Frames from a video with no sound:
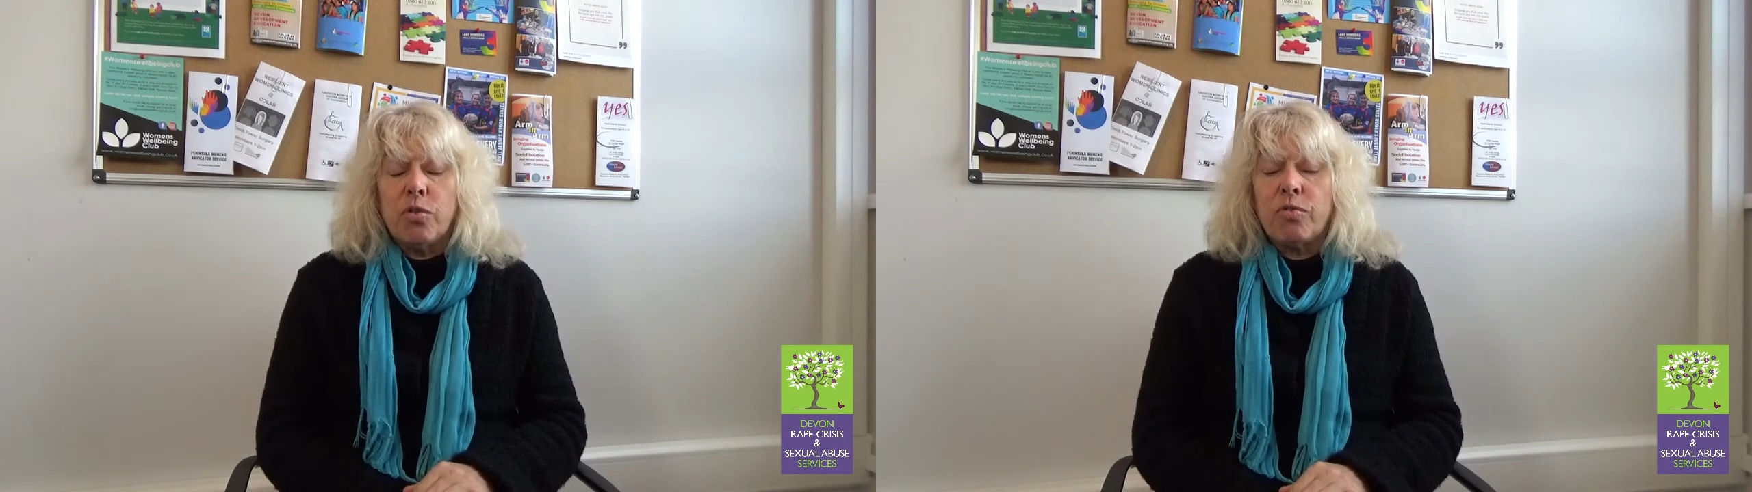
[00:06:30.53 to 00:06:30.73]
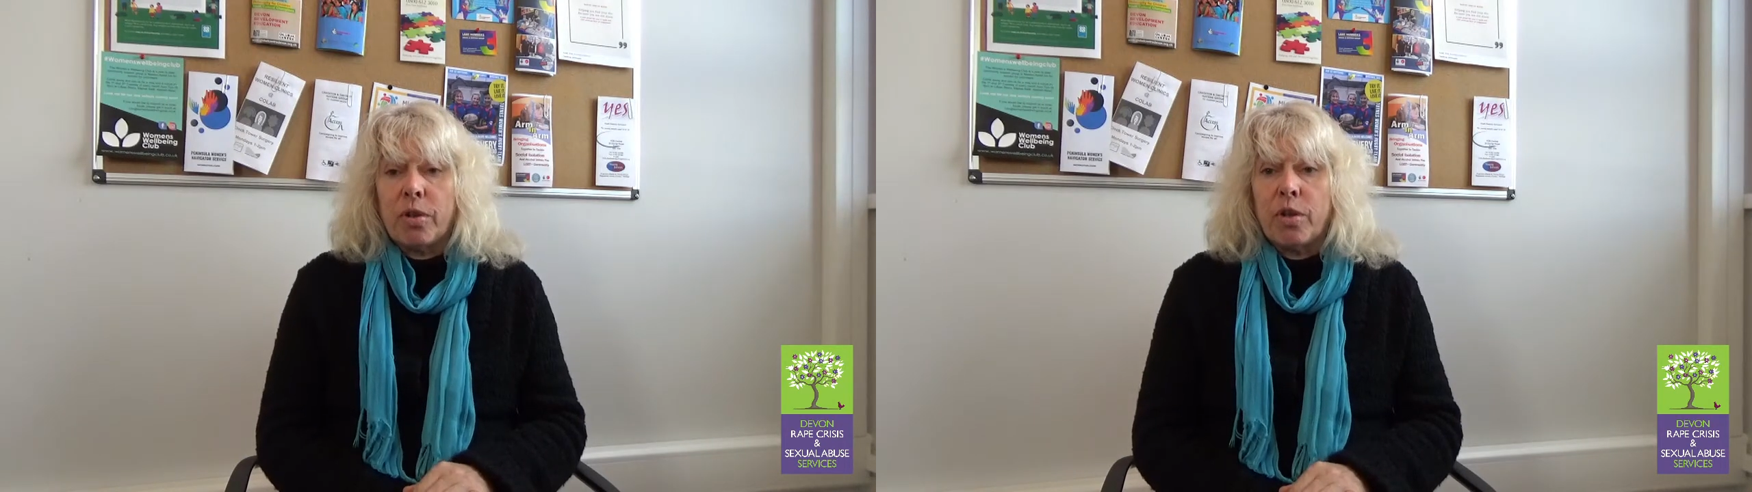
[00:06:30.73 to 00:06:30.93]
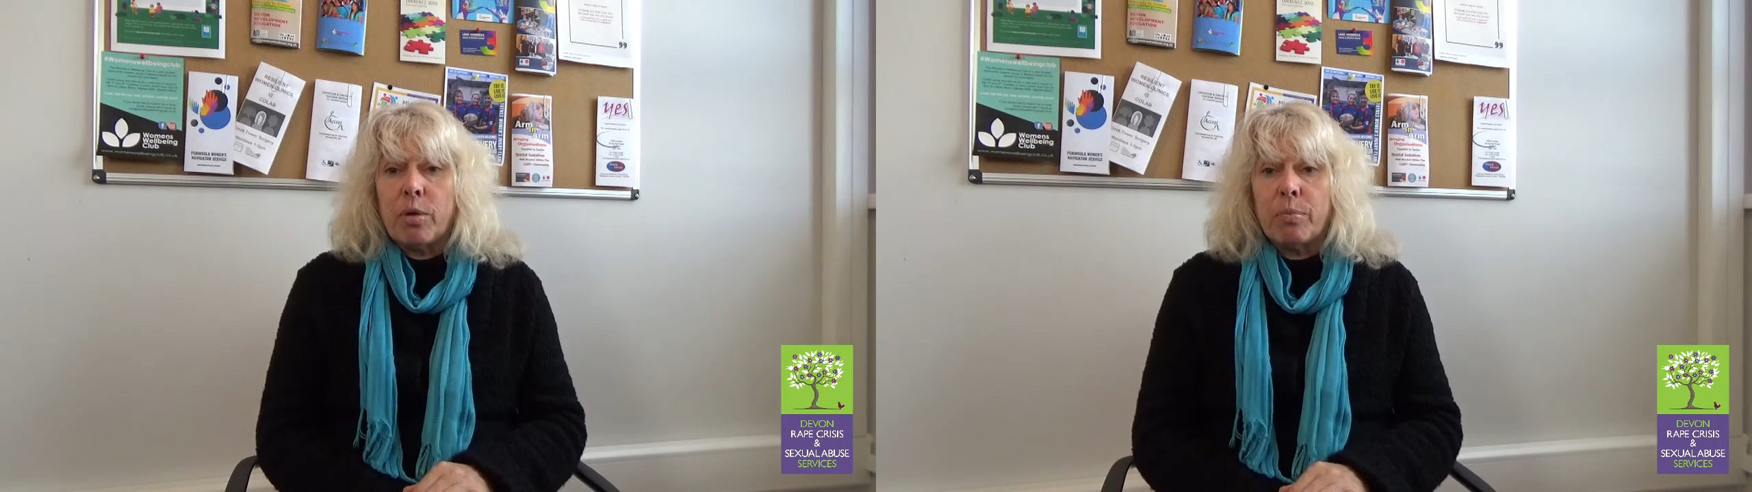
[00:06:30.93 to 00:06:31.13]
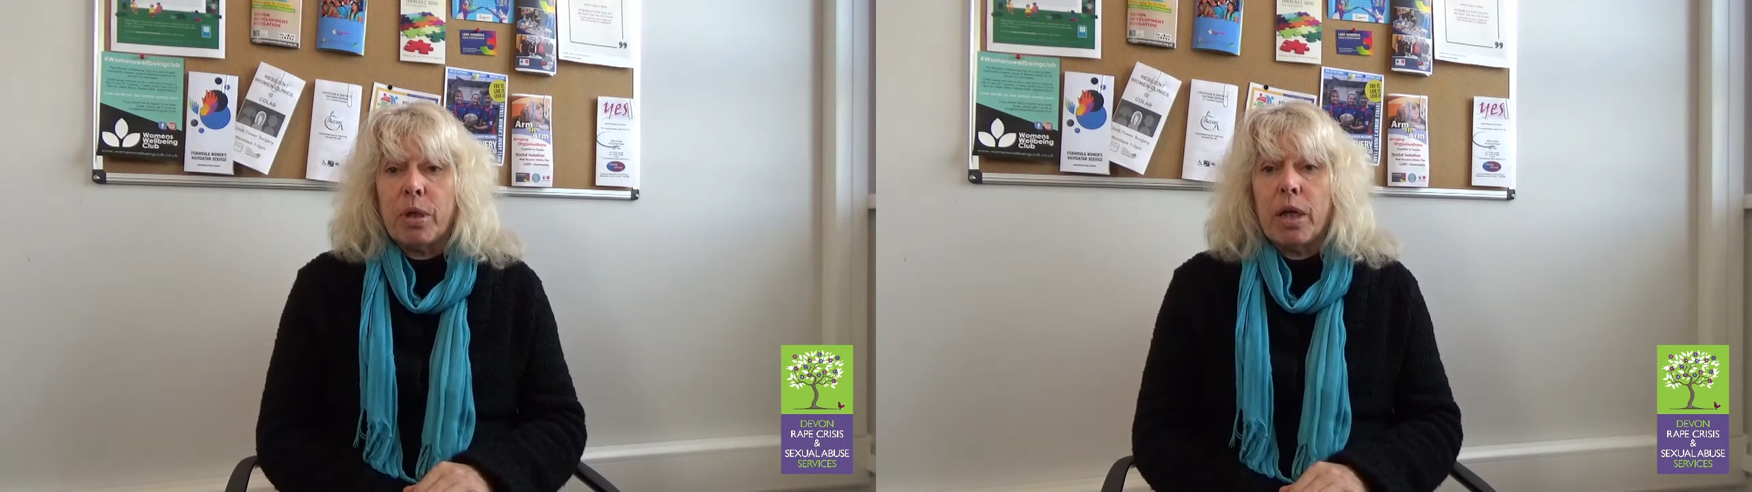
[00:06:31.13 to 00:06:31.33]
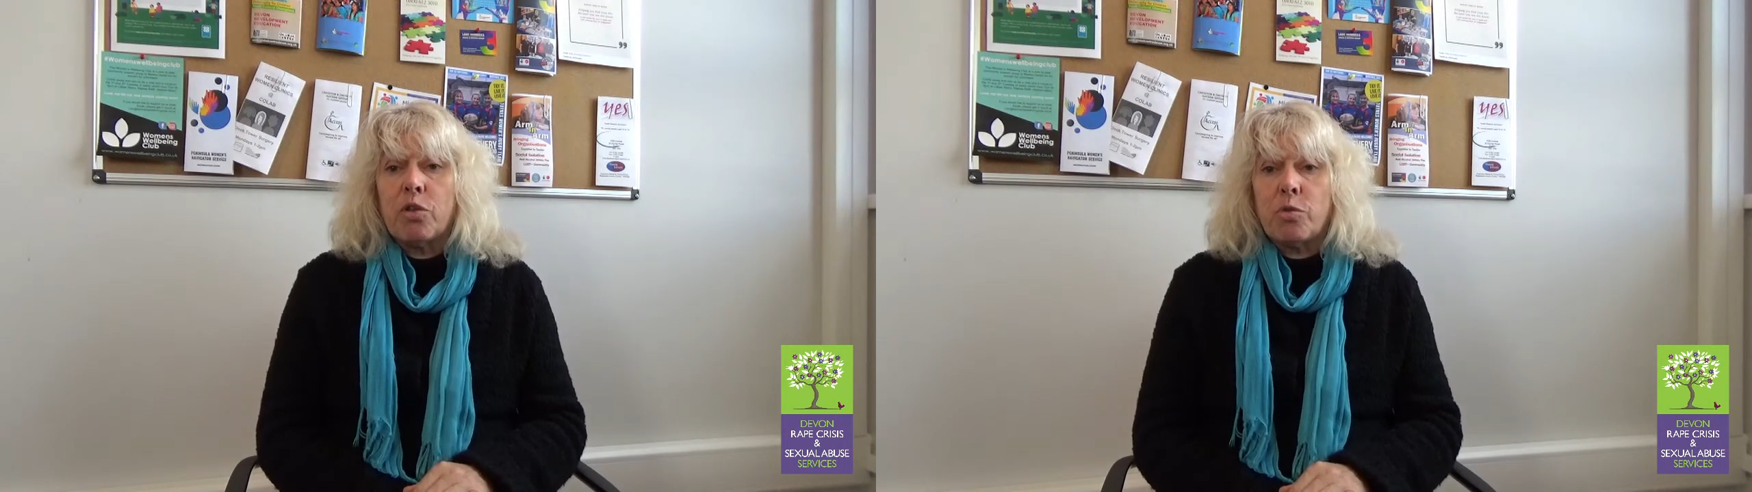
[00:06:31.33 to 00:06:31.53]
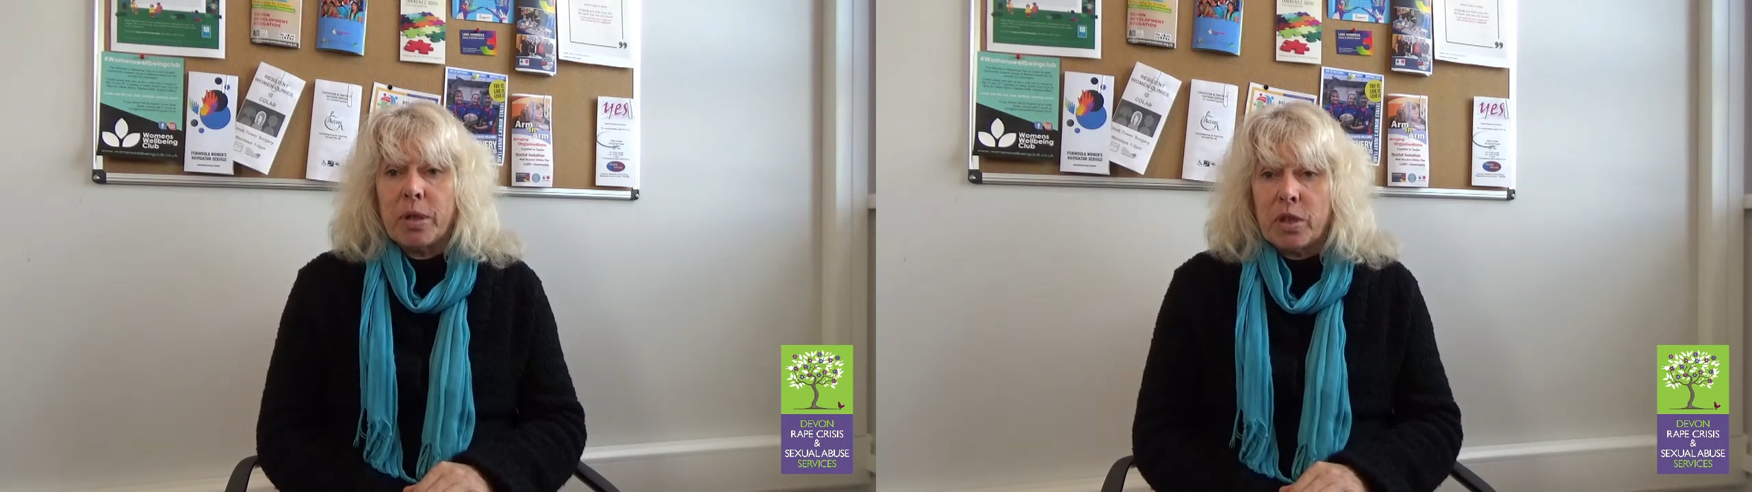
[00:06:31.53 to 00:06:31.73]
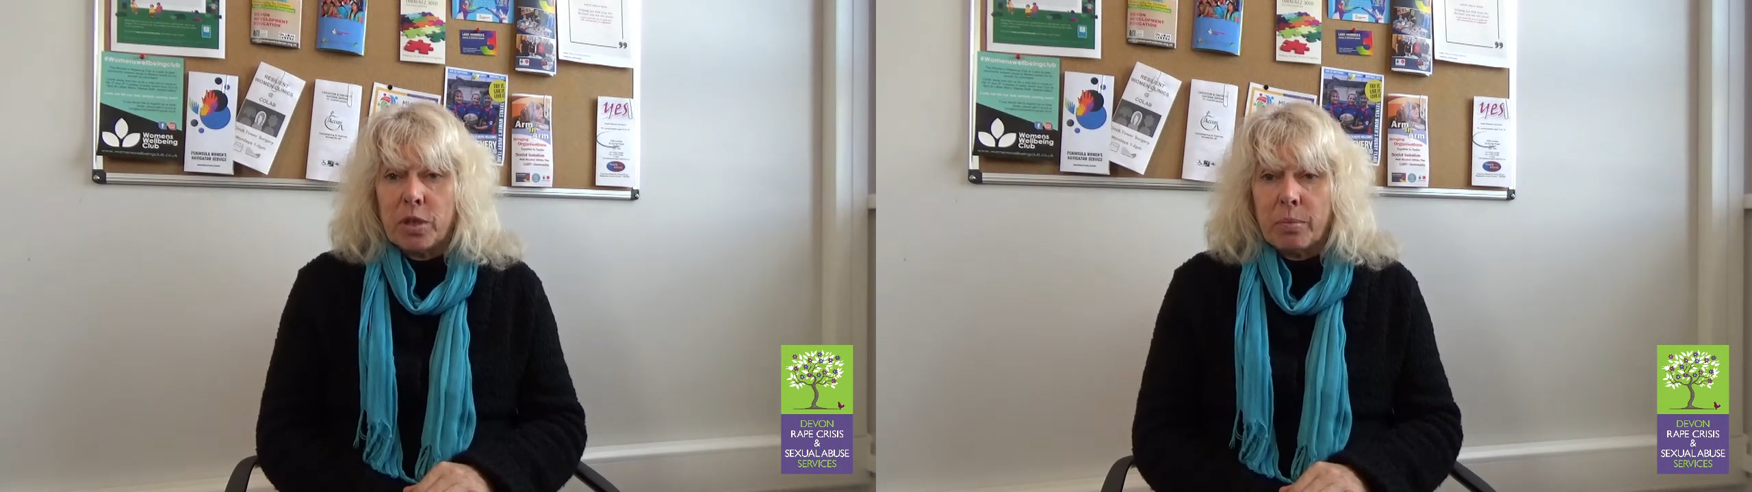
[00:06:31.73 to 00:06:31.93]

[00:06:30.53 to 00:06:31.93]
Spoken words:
phone up and speak to